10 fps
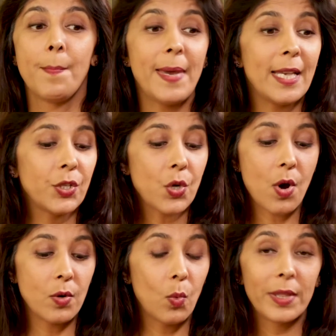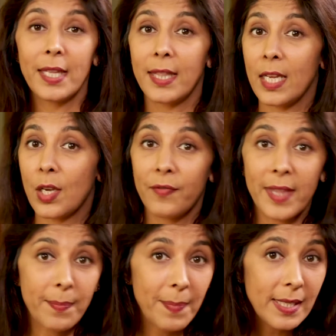based on what they think of
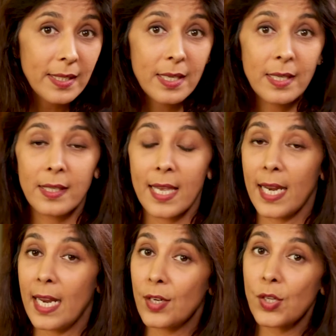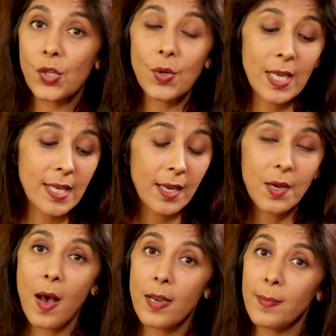that business, that industry, that
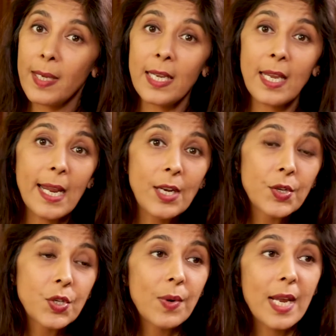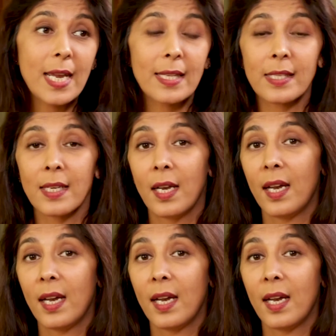economy, interest rates,